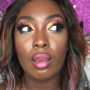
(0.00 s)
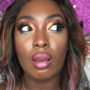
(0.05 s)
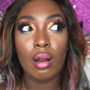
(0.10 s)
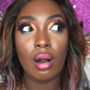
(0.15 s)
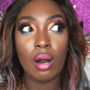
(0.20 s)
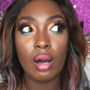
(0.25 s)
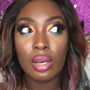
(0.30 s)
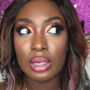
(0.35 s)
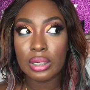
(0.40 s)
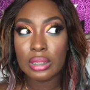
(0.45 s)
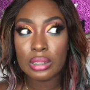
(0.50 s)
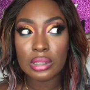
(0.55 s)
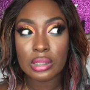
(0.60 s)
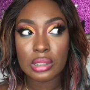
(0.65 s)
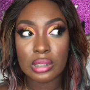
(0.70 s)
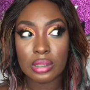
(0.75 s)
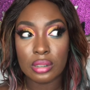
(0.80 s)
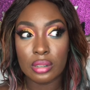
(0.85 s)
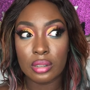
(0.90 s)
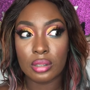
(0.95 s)
All of
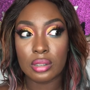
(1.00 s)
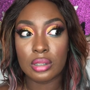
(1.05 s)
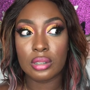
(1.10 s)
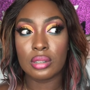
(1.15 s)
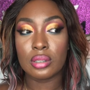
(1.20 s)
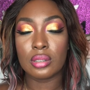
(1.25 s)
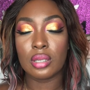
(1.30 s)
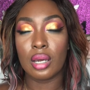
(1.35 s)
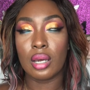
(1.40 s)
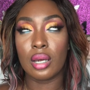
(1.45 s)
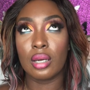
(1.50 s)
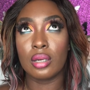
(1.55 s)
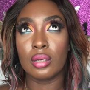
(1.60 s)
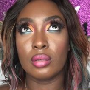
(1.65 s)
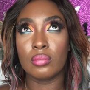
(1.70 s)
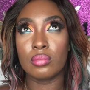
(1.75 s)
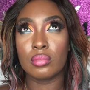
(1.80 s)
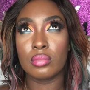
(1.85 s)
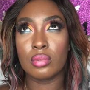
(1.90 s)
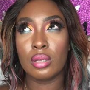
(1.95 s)
this
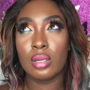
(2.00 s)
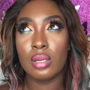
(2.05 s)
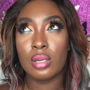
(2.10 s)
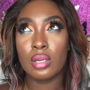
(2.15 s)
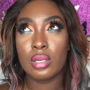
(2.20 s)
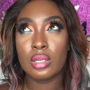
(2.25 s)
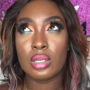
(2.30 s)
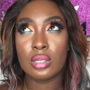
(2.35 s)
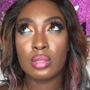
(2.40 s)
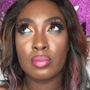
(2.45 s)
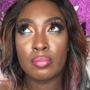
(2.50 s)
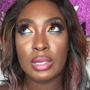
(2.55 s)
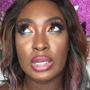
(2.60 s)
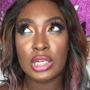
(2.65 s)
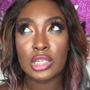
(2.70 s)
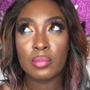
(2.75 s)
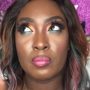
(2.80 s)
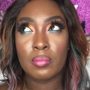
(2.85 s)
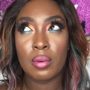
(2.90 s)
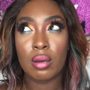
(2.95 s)

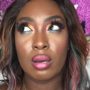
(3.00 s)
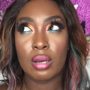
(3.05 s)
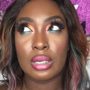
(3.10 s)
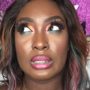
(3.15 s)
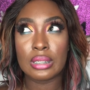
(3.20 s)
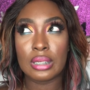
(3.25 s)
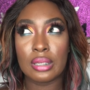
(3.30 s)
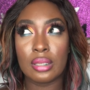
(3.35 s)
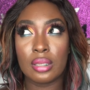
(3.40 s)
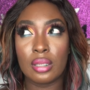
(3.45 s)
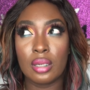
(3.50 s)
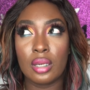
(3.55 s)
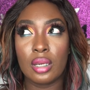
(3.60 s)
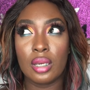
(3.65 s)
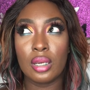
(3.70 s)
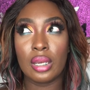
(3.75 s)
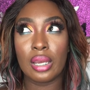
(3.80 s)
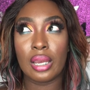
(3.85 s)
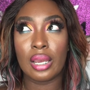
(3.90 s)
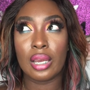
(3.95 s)
Smashbox, I
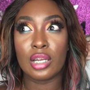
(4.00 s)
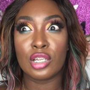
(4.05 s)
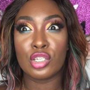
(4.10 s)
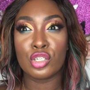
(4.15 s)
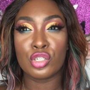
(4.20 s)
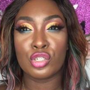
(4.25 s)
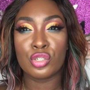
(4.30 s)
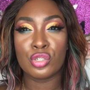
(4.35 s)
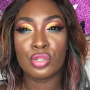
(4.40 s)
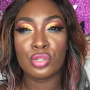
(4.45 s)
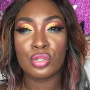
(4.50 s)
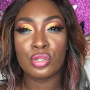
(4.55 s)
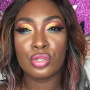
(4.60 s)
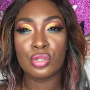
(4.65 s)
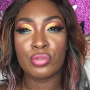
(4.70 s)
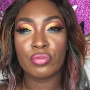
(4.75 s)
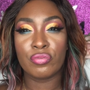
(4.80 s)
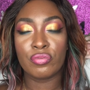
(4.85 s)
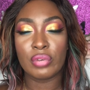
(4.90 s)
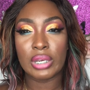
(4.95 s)
think, and
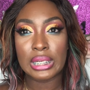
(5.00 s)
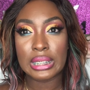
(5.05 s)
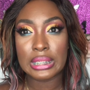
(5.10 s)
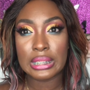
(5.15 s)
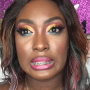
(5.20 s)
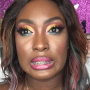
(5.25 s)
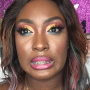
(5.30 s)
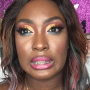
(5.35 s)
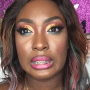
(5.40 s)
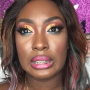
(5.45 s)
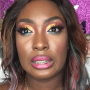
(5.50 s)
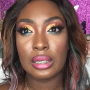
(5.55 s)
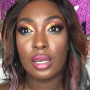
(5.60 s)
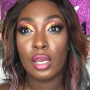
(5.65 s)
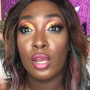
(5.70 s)
Fenty